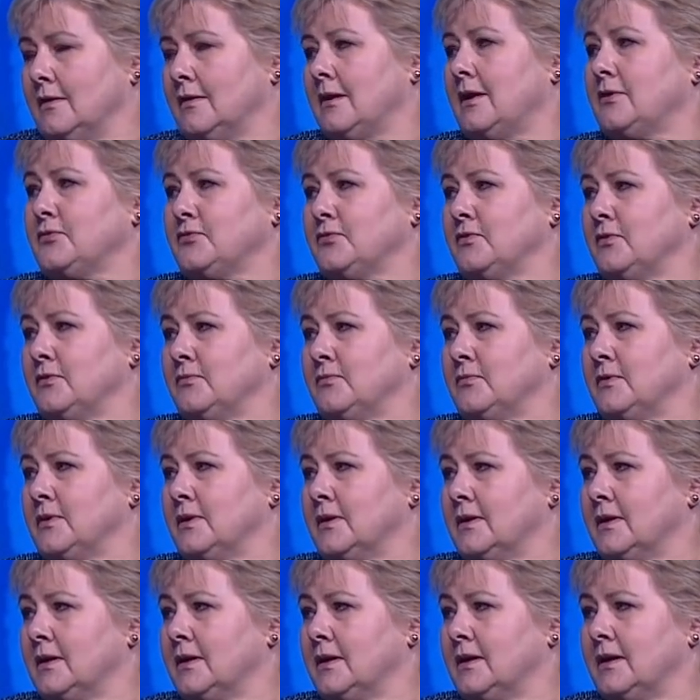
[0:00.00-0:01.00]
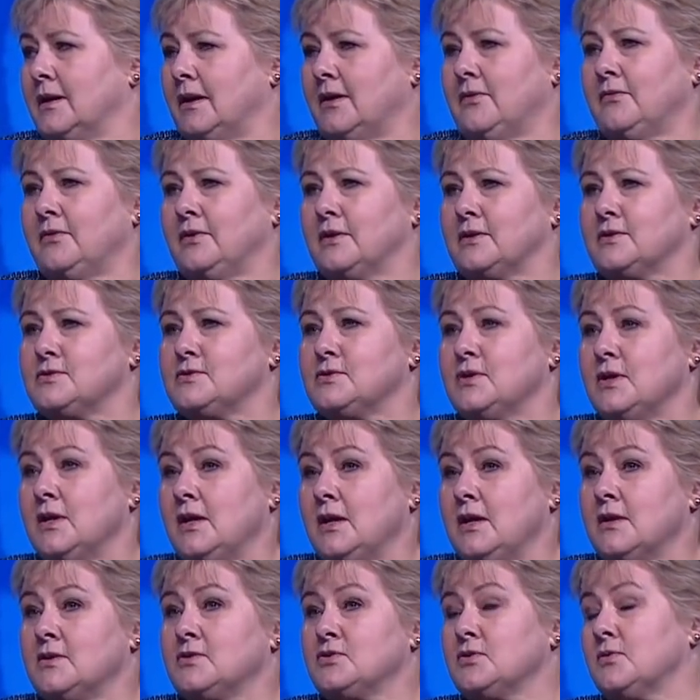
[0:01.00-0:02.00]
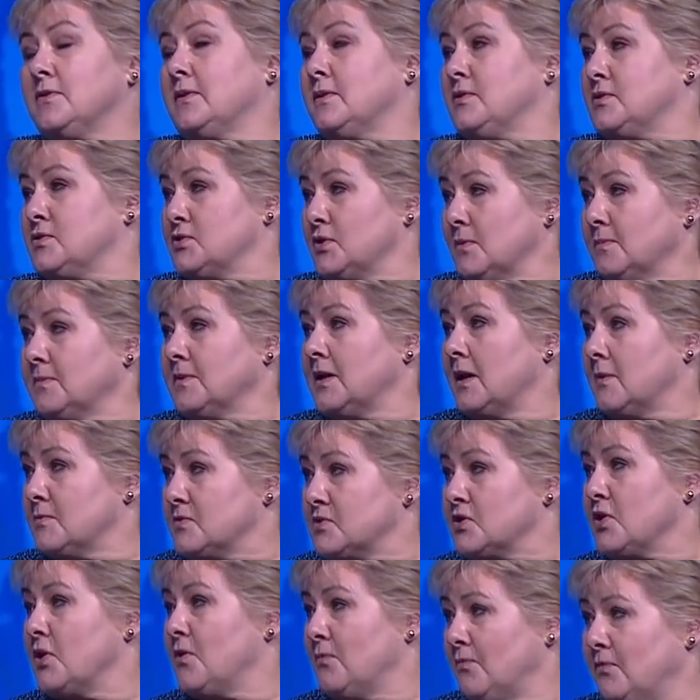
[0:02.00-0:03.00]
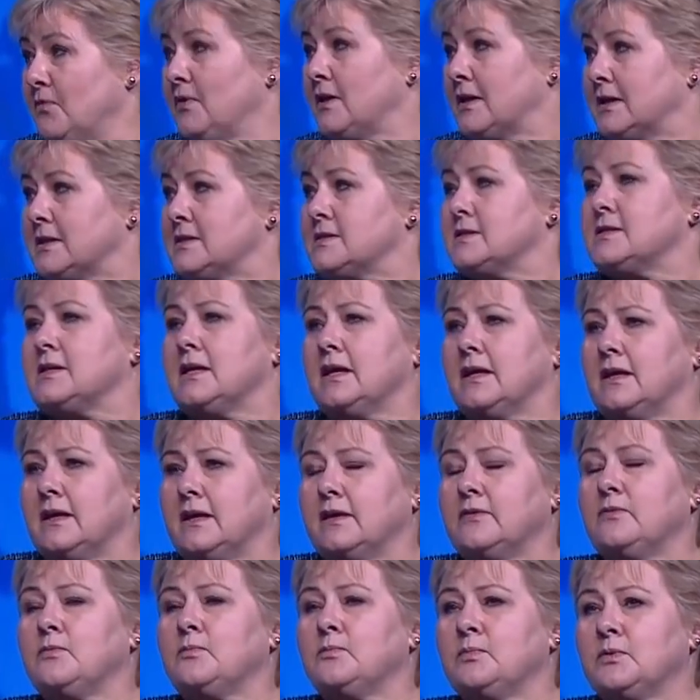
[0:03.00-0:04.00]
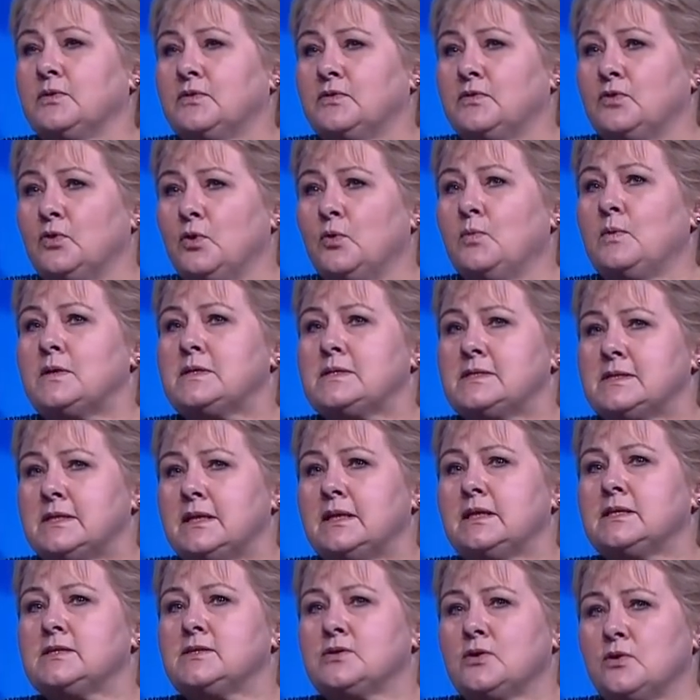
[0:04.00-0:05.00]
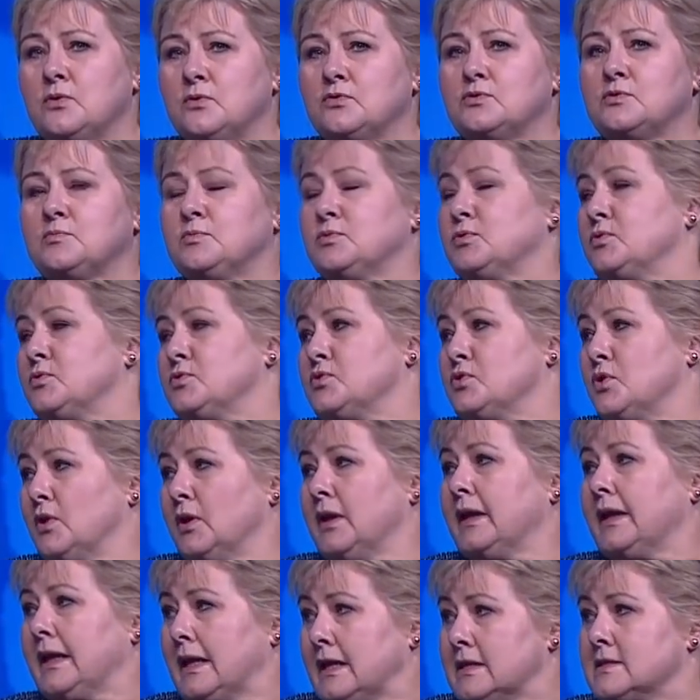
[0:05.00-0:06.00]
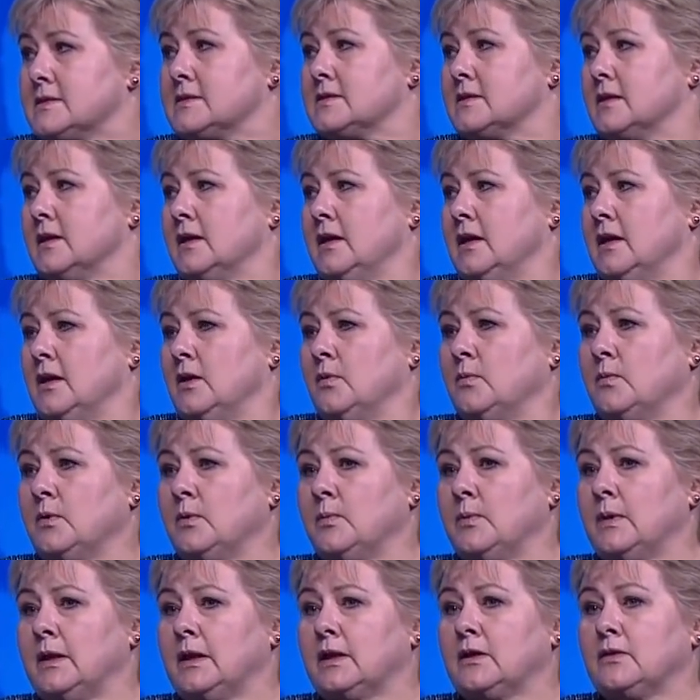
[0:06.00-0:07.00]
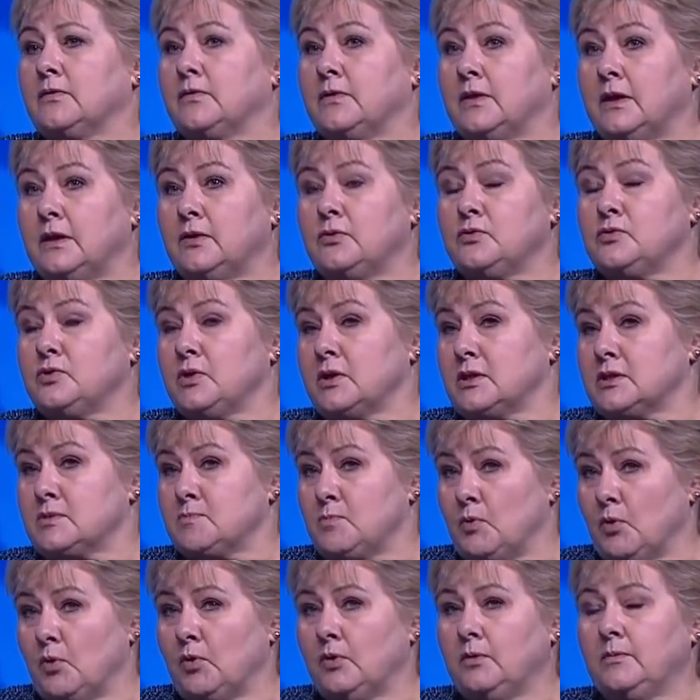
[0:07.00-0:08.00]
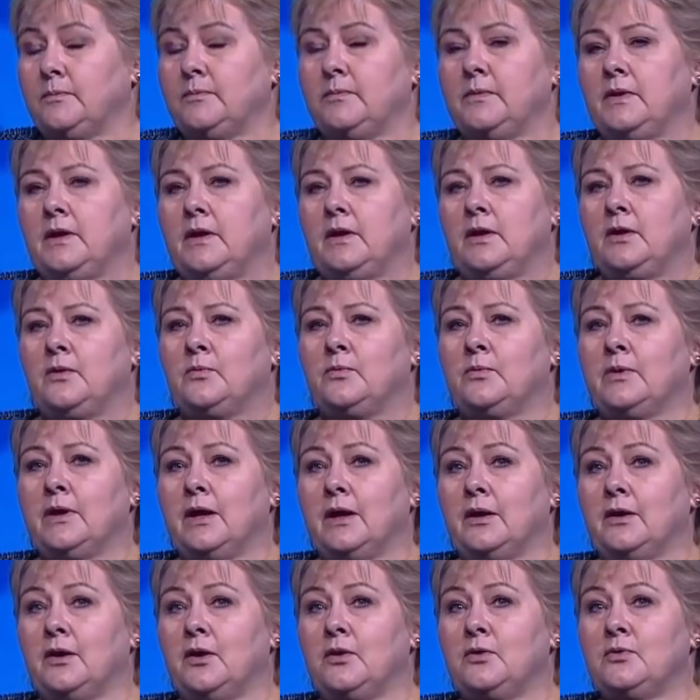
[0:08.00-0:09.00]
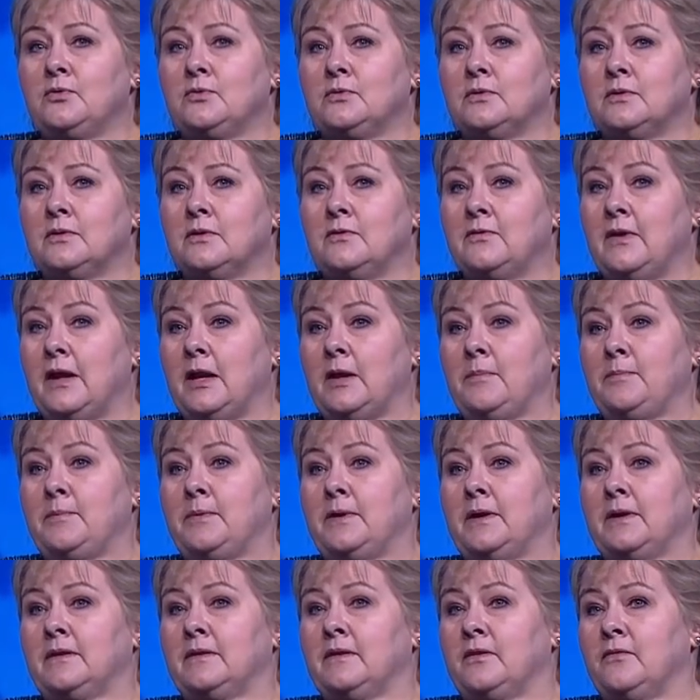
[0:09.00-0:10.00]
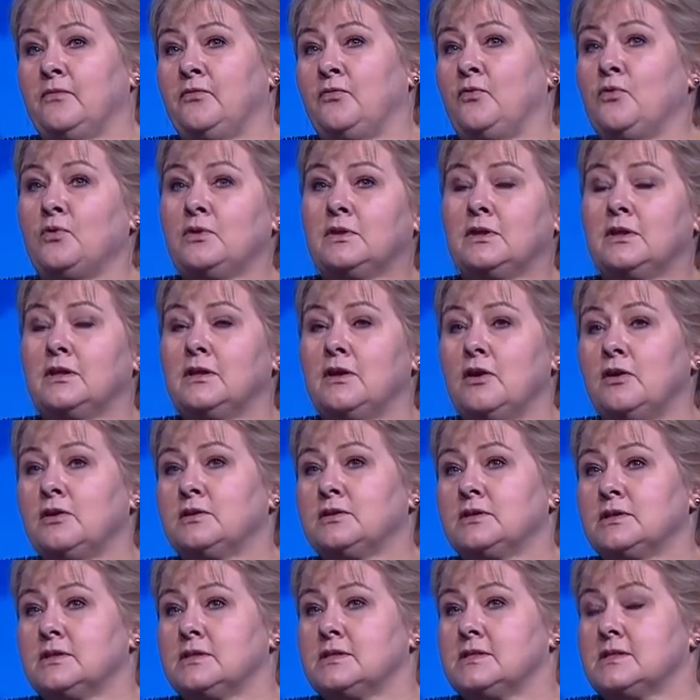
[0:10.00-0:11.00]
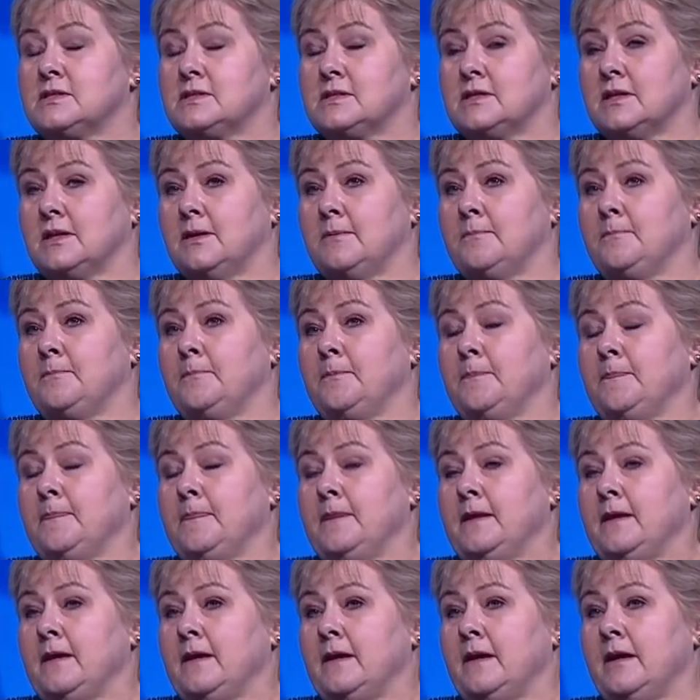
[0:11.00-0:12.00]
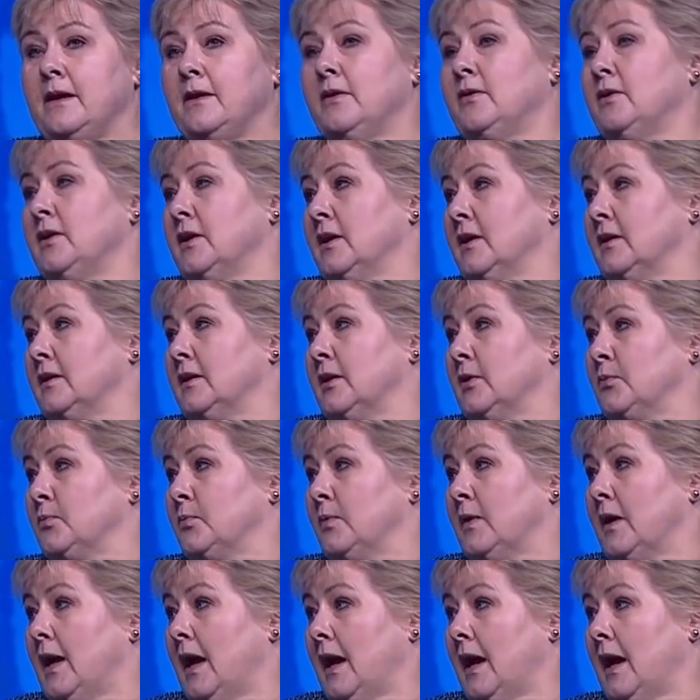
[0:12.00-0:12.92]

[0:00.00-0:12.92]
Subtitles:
natural areas. So there's sometimes conflicts in it, but Norway still is going to produce oil and gas. We will continue to explore. We are now developing the fourth largest area that we